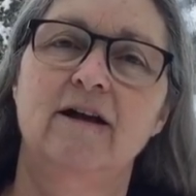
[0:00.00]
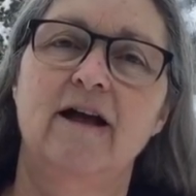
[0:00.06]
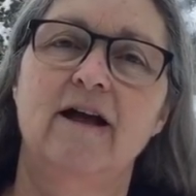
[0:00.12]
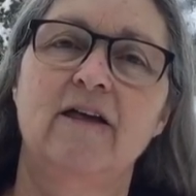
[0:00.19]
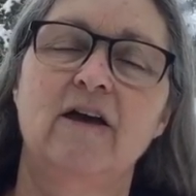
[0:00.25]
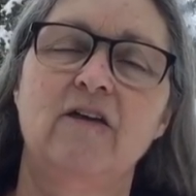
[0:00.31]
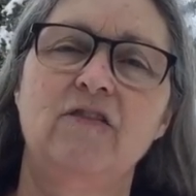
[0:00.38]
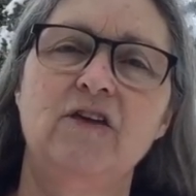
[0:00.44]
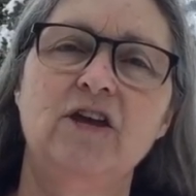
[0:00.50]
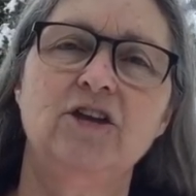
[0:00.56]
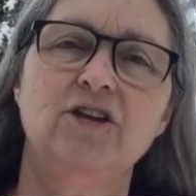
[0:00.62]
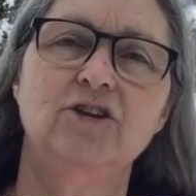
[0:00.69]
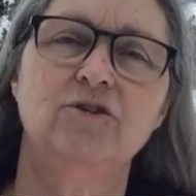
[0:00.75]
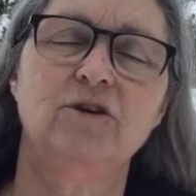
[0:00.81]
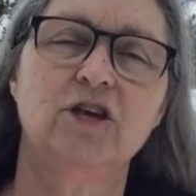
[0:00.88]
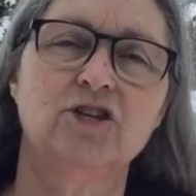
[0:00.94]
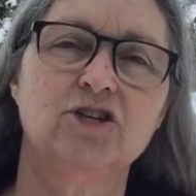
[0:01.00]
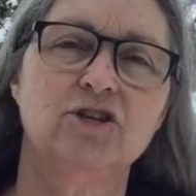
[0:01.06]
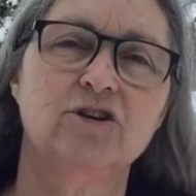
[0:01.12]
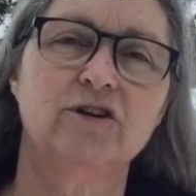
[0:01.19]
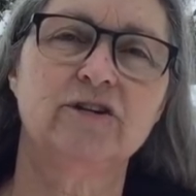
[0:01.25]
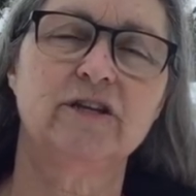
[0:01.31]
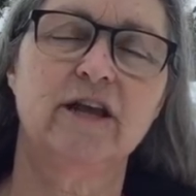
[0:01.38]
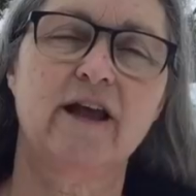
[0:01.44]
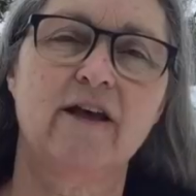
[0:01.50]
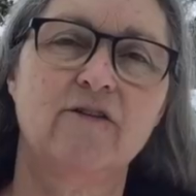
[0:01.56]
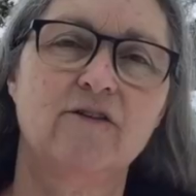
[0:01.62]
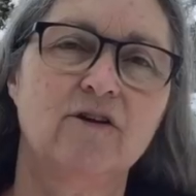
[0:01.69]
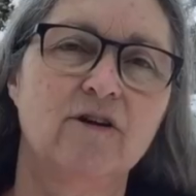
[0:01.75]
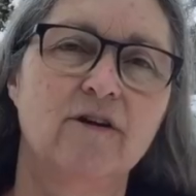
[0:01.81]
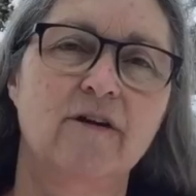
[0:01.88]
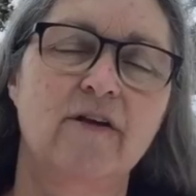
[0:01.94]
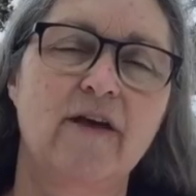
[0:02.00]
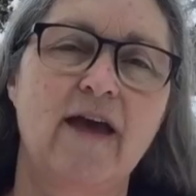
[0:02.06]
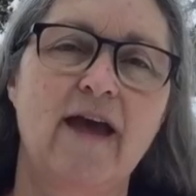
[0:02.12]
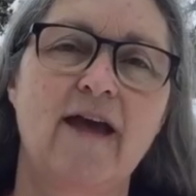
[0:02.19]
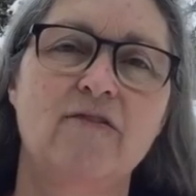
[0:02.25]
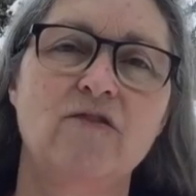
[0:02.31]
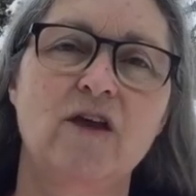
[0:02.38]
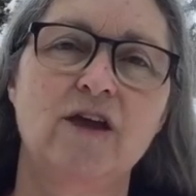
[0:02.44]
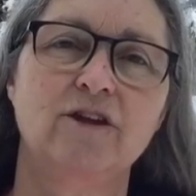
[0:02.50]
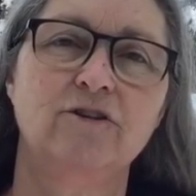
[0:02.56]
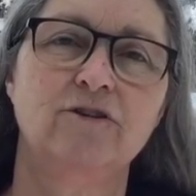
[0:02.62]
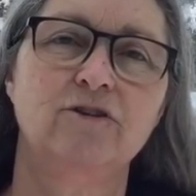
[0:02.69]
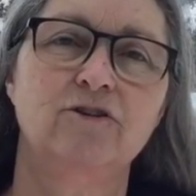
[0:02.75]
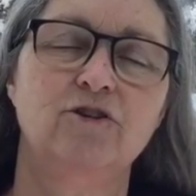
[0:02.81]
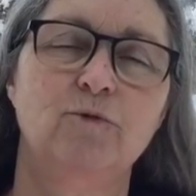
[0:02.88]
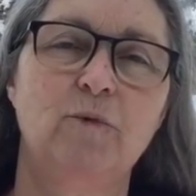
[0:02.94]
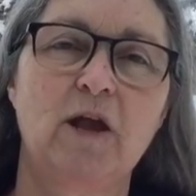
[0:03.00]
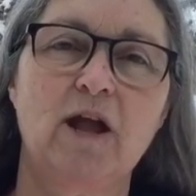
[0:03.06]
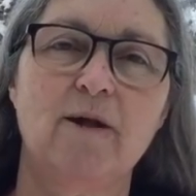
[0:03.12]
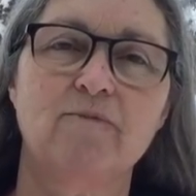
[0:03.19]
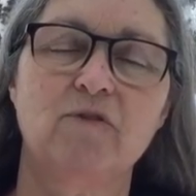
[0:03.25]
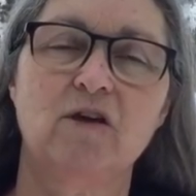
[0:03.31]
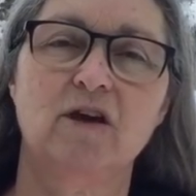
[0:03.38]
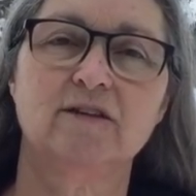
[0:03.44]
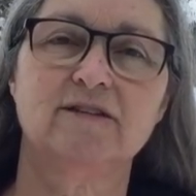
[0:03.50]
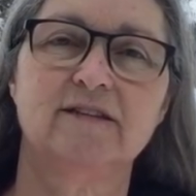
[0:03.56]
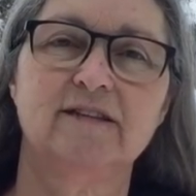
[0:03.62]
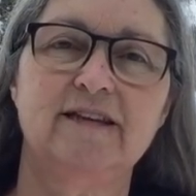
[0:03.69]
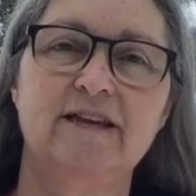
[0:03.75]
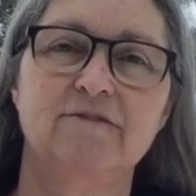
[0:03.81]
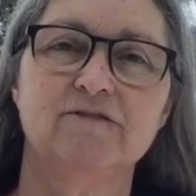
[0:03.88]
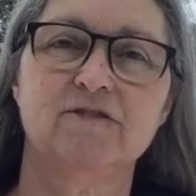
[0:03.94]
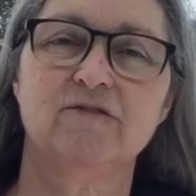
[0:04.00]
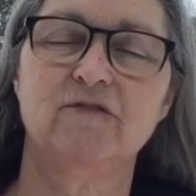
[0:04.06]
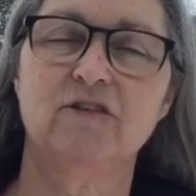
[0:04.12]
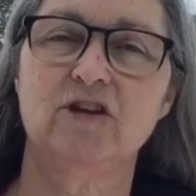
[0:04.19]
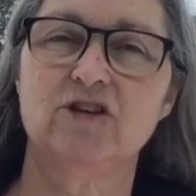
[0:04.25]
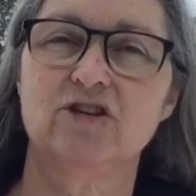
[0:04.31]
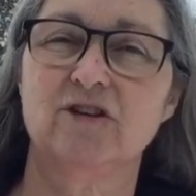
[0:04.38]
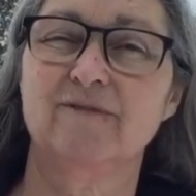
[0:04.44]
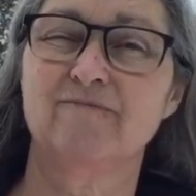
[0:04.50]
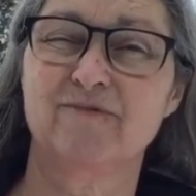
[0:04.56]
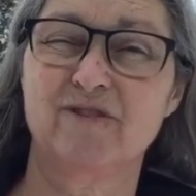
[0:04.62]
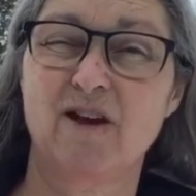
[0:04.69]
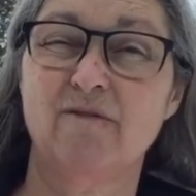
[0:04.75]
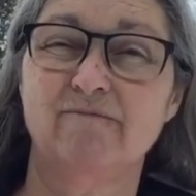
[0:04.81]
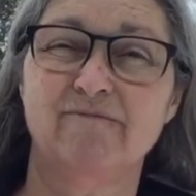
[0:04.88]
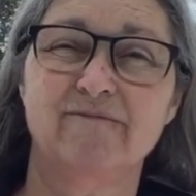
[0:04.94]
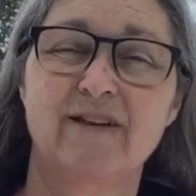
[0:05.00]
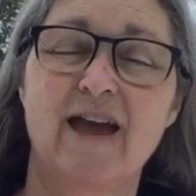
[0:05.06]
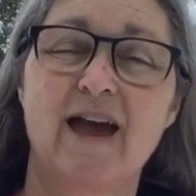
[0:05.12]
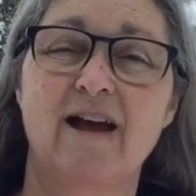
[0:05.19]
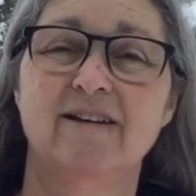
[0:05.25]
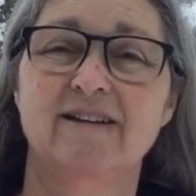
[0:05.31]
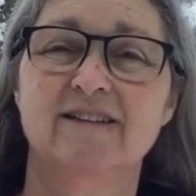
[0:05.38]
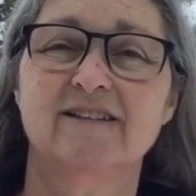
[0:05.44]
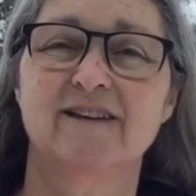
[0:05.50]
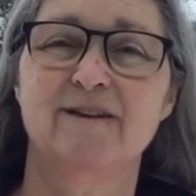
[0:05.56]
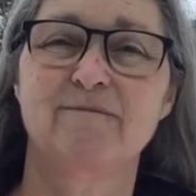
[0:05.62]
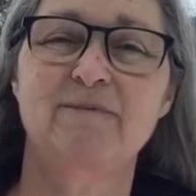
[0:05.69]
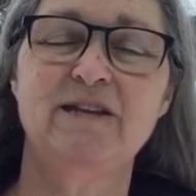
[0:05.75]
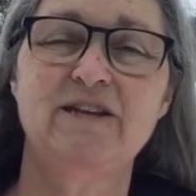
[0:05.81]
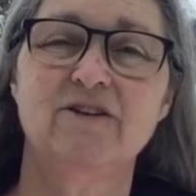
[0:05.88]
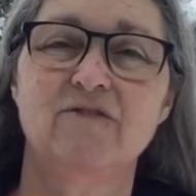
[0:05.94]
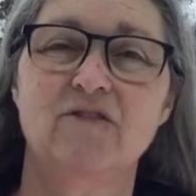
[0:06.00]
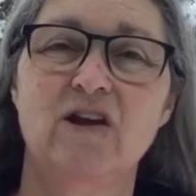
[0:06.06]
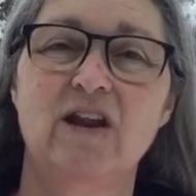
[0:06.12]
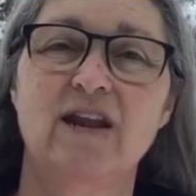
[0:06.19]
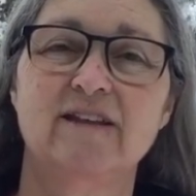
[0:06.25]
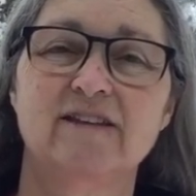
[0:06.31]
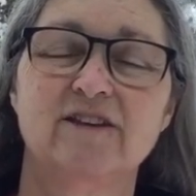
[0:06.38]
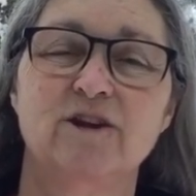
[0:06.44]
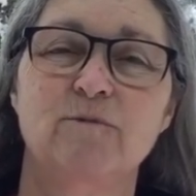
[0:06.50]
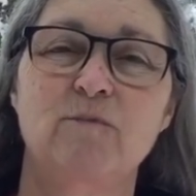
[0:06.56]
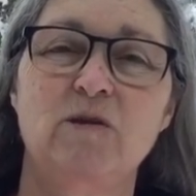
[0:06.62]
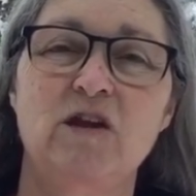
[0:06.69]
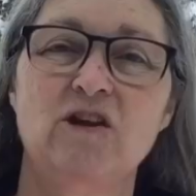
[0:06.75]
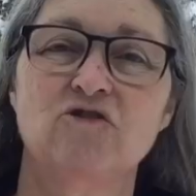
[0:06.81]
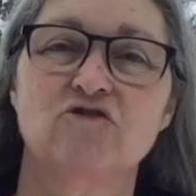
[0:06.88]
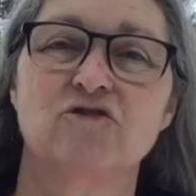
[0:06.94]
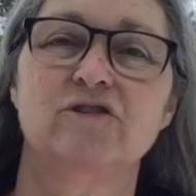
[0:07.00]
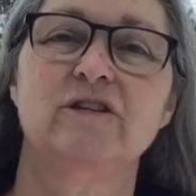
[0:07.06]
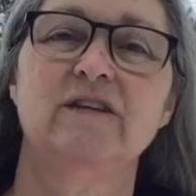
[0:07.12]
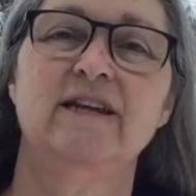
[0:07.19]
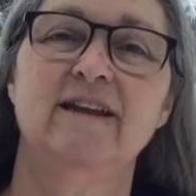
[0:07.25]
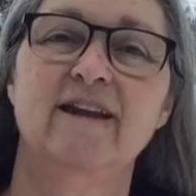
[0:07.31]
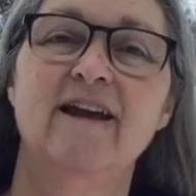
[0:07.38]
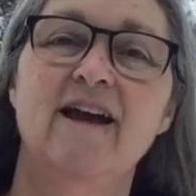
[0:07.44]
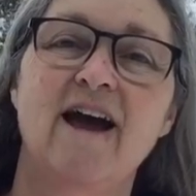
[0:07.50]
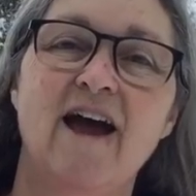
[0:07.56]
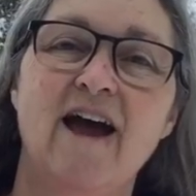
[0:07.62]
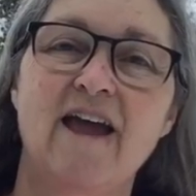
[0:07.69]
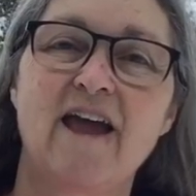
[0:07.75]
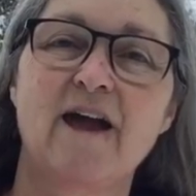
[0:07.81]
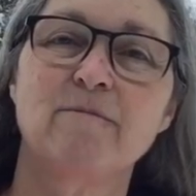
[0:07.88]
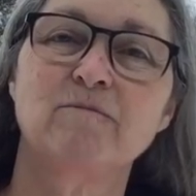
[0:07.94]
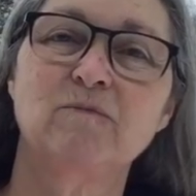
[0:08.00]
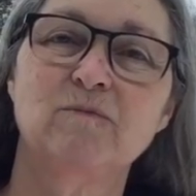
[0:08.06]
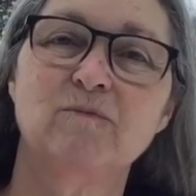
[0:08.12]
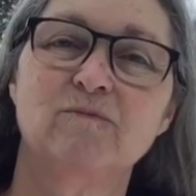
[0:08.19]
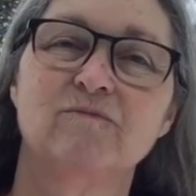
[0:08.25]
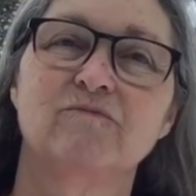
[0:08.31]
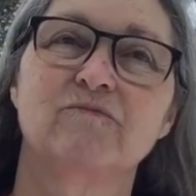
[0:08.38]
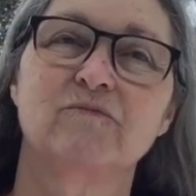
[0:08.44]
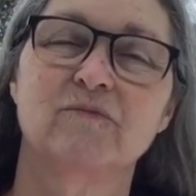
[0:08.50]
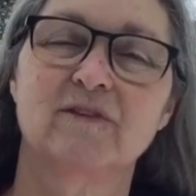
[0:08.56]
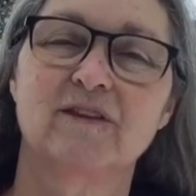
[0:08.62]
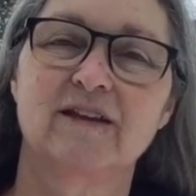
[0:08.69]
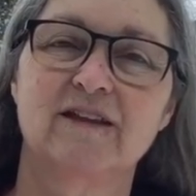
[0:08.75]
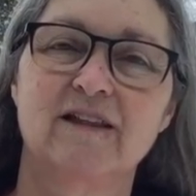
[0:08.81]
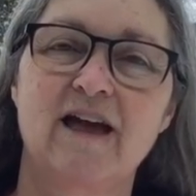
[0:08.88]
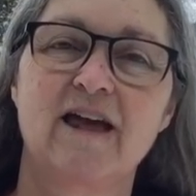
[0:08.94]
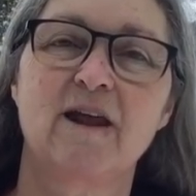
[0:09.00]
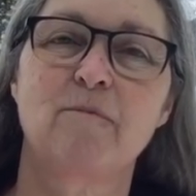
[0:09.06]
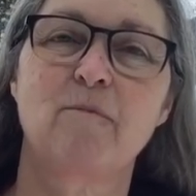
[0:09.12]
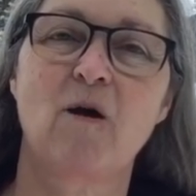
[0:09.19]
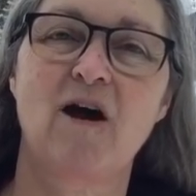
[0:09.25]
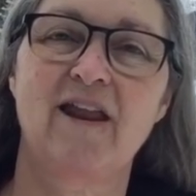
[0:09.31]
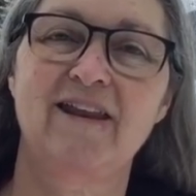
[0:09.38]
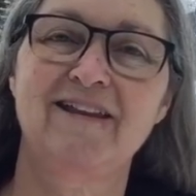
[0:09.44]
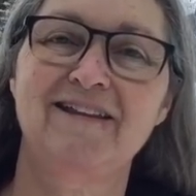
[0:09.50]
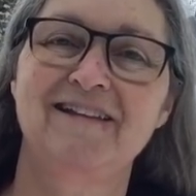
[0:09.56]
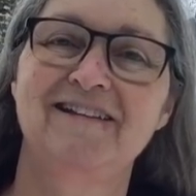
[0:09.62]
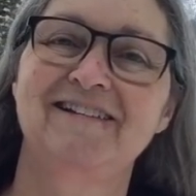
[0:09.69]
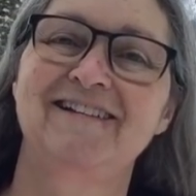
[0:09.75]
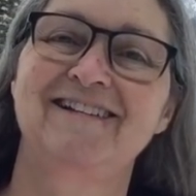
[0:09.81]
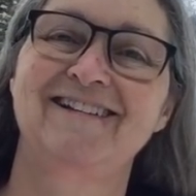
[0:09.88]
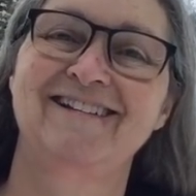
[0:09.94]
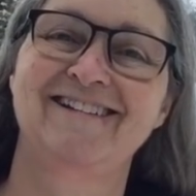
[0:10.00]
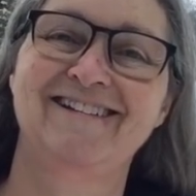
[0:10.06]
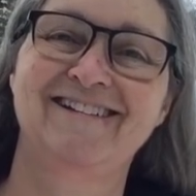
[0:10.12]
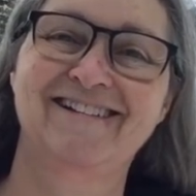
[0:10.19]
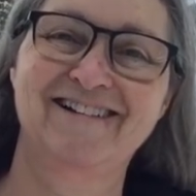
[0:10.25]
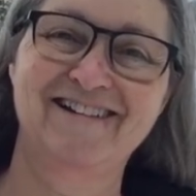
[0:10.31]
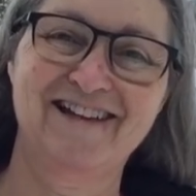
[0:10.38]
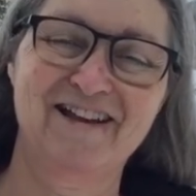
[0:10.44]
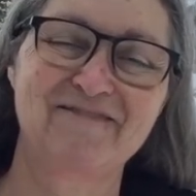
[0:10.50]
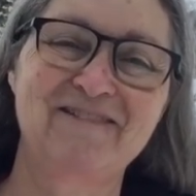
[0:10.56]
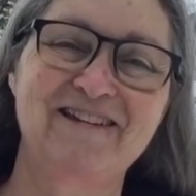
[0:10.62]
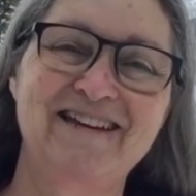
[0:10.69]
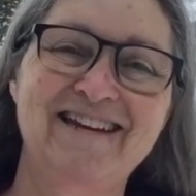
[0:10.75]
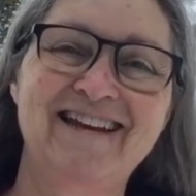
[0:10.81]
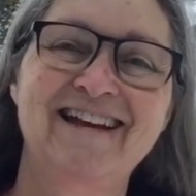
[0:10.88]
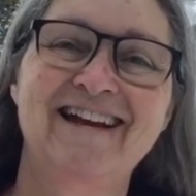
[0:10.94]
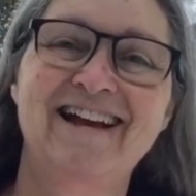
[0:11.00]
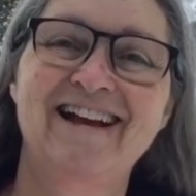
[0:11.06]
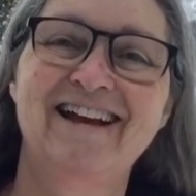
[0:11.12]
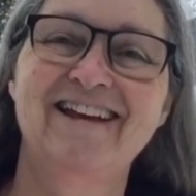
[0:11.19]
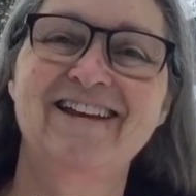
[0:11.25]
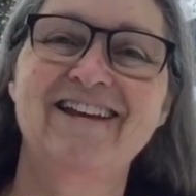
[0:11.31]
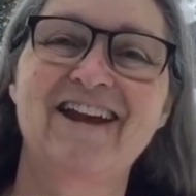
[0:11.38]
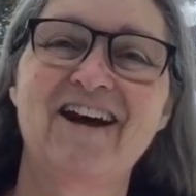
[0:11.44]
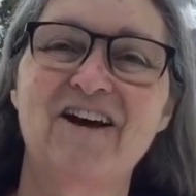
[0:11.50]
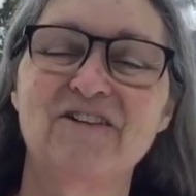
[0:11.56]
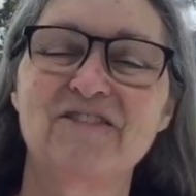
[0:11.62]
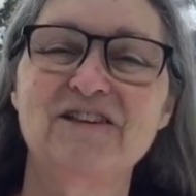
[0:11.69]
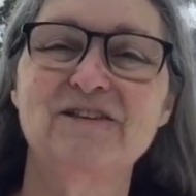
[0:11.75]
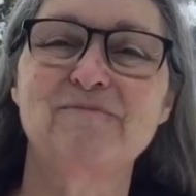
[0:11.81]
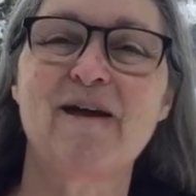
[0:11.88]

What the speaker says: And I think you Kitchener it together, and then you pick up the sleeves and finish it. So, yeah, it's going to be different, and it's going to be interesting. I am glad I bought it. I mean, you know, these